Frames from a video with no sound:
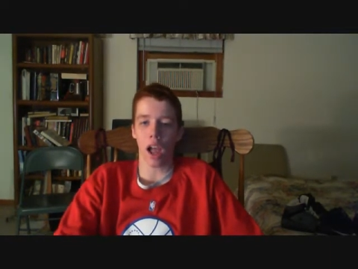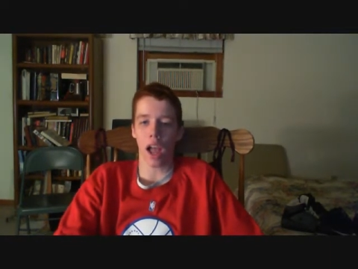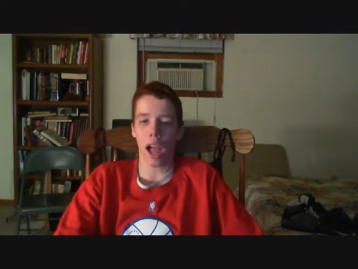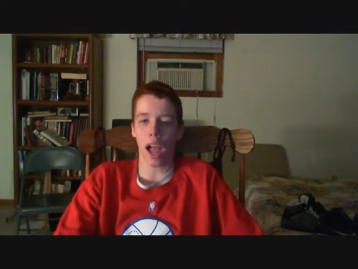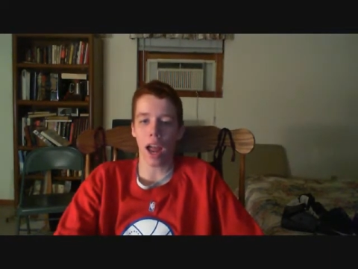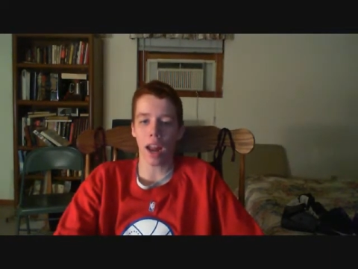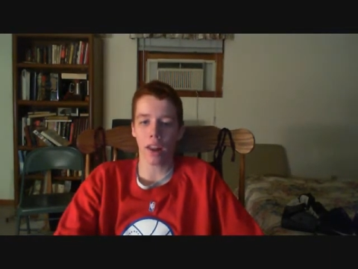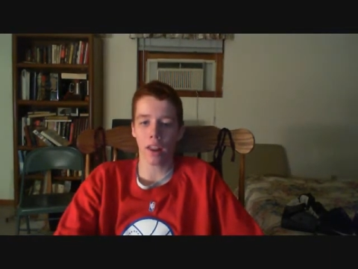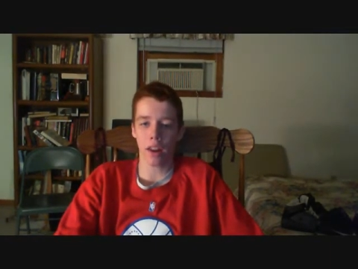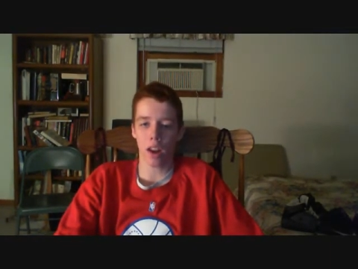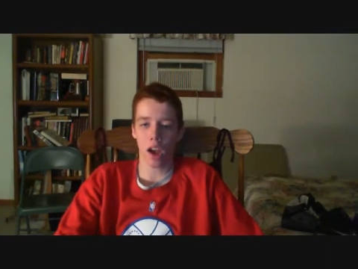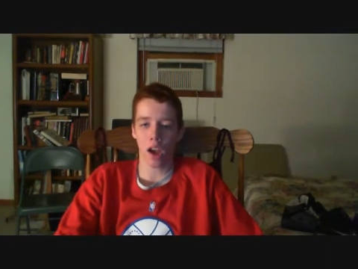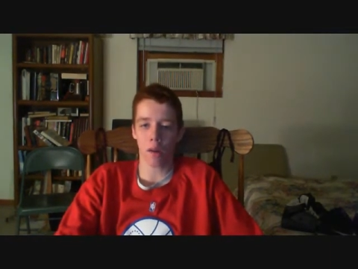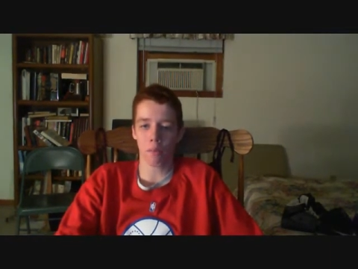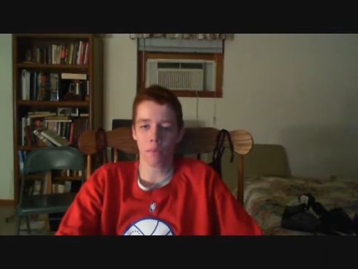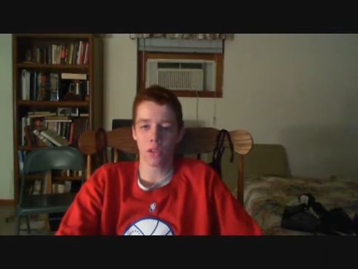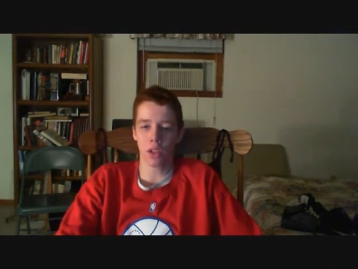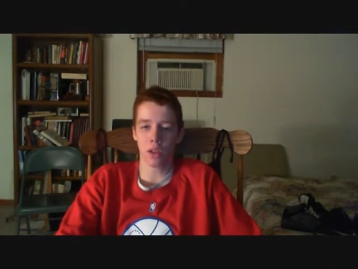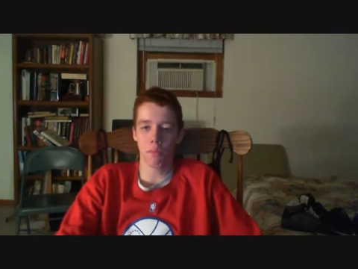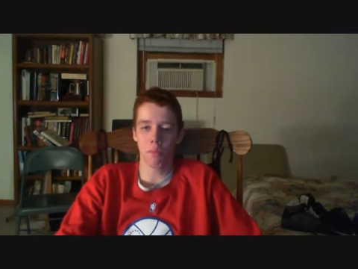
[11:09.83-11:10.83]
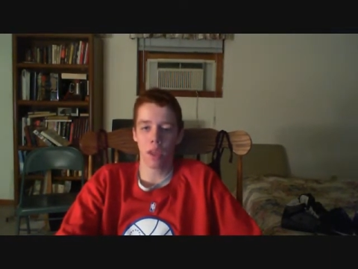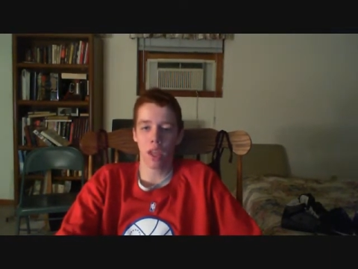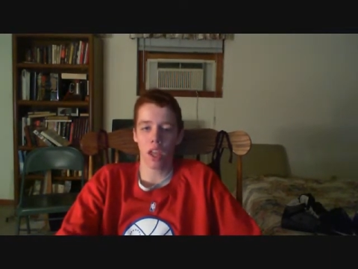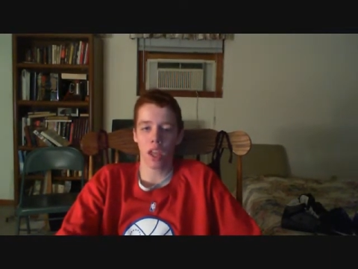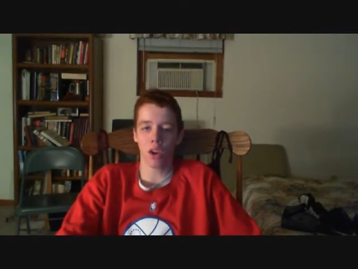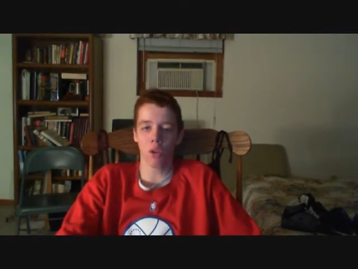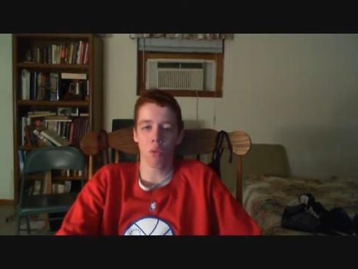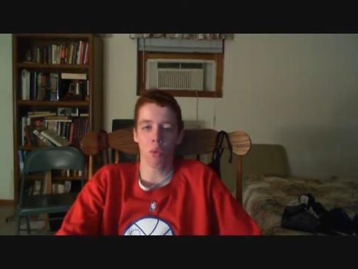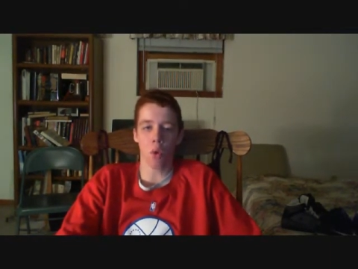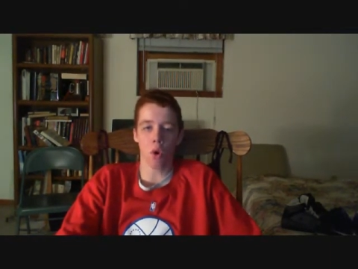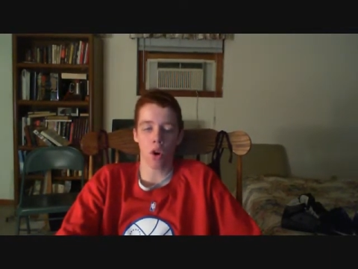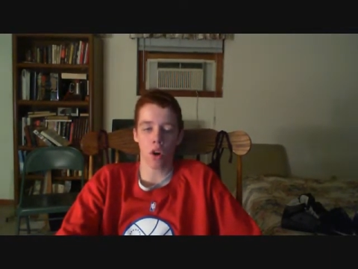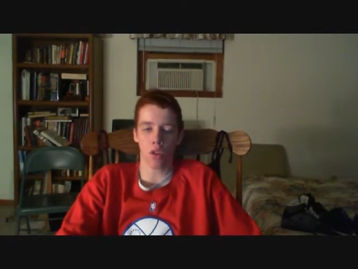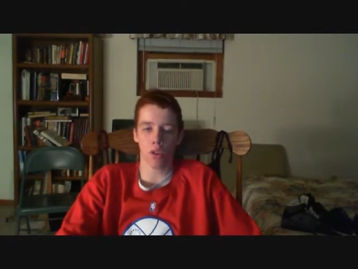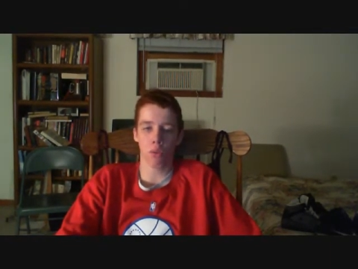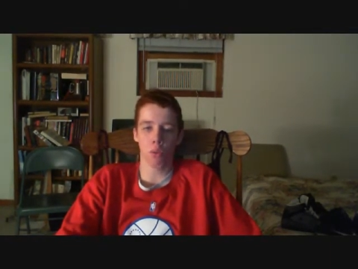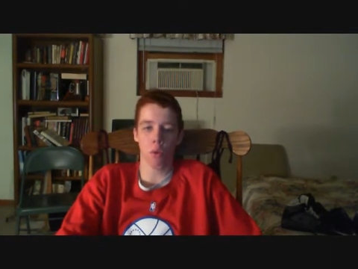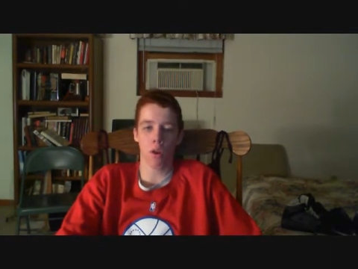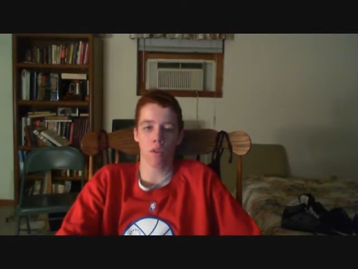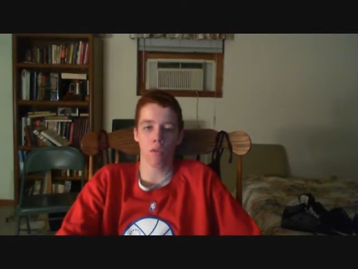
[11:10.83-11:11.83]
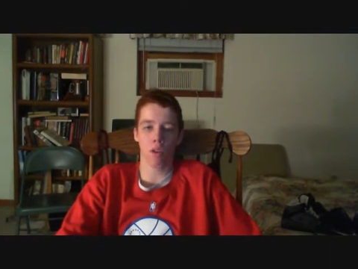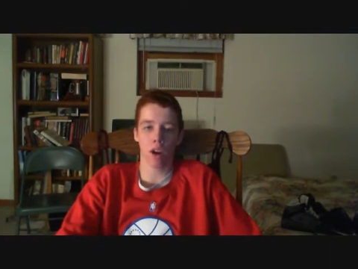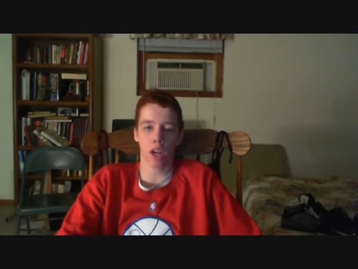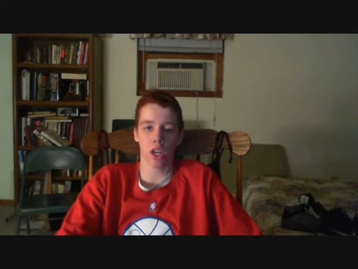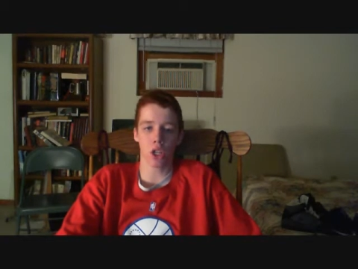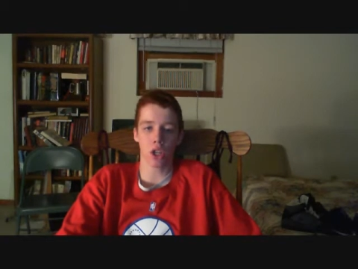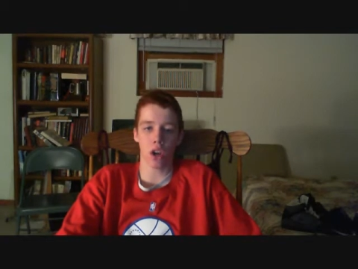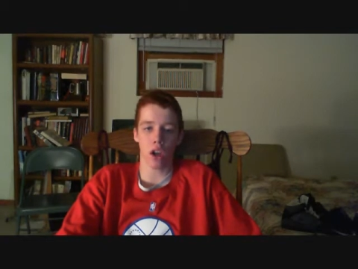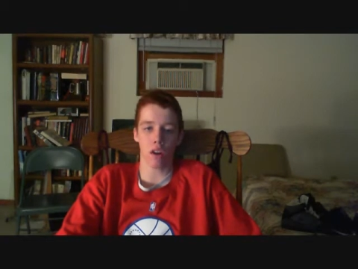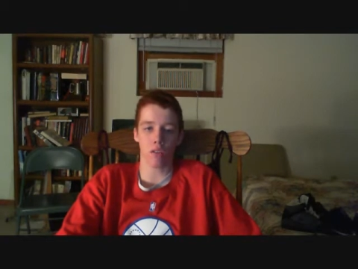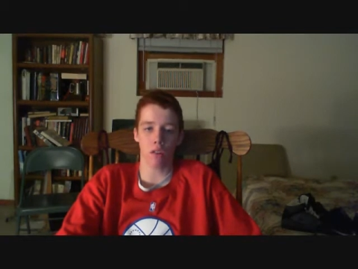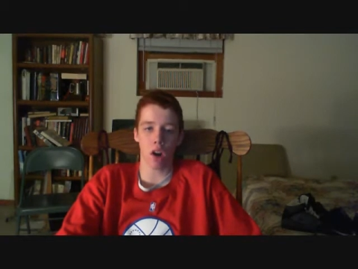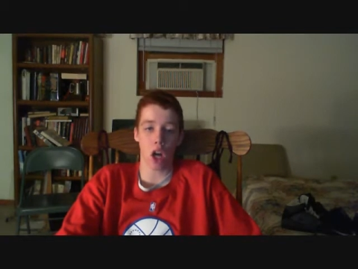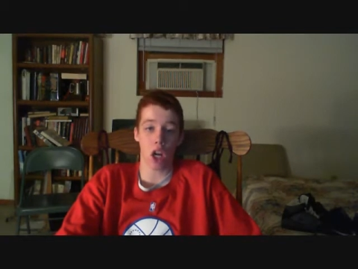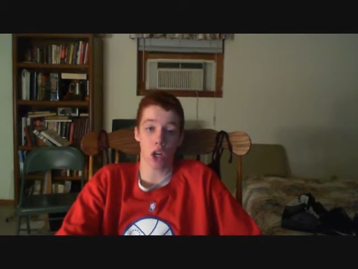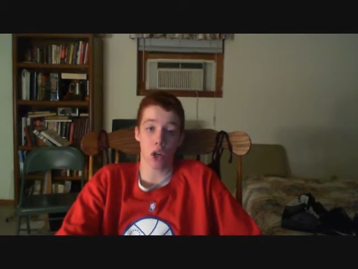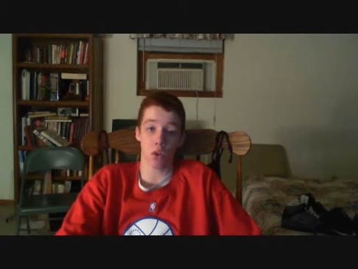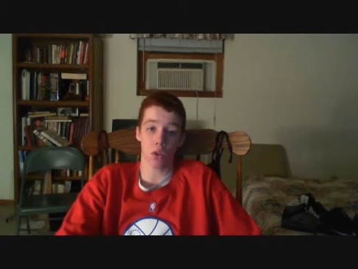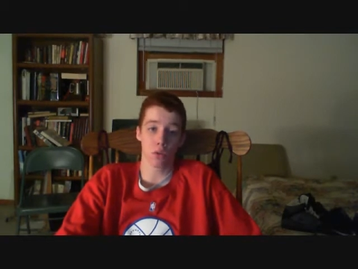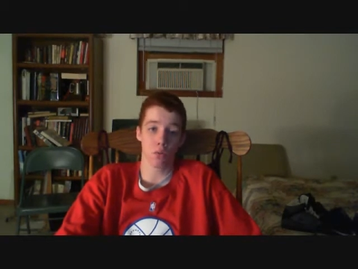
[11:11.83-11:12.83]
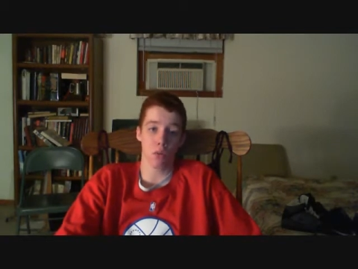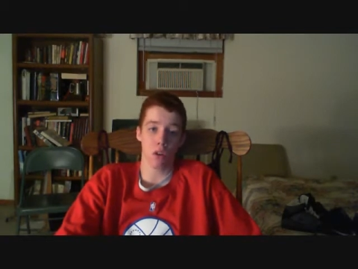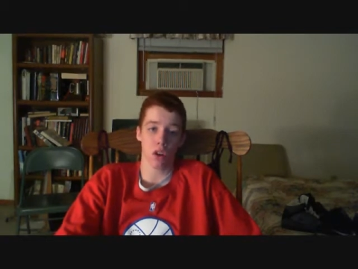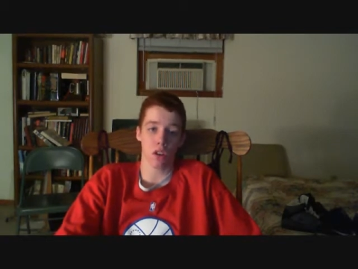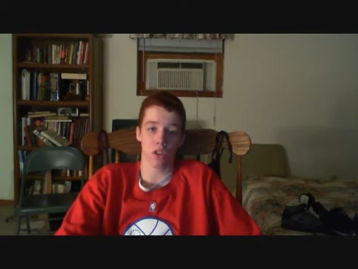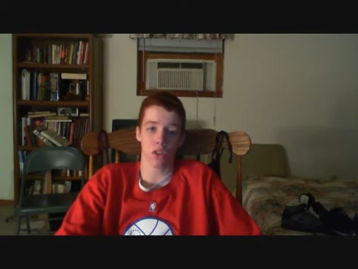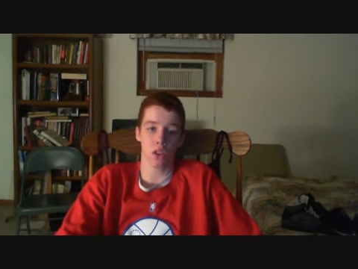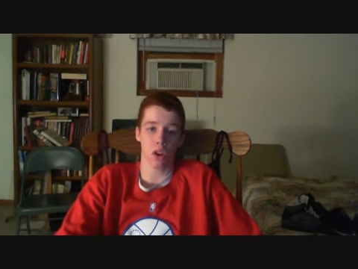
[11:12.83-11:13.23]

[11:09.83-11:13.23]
added up to being worth what Rajon Rondo is worth.